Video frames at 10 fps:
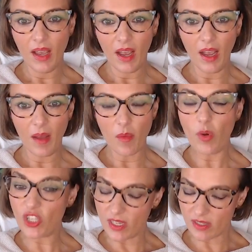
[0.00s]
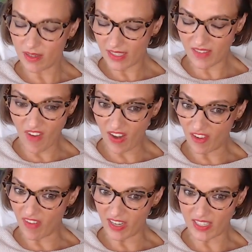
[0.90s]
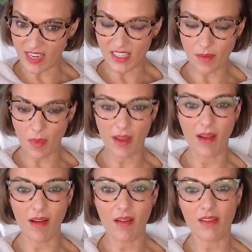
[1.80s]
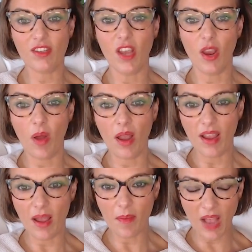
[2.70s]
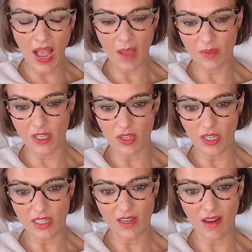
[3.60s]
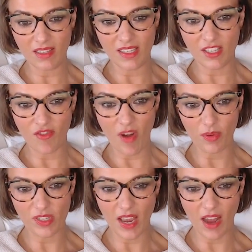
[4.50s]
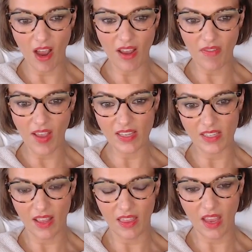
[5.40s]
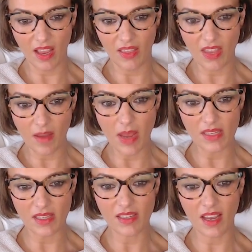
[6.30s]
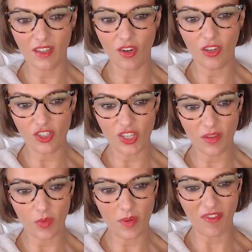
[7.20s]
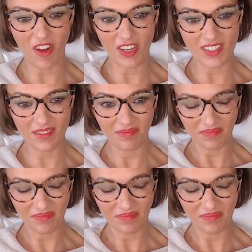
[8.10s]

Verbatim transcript: um, which is very, very dear to my heart. So I am absolutely delighted to represent IFS and, and the amazing technology that we provide.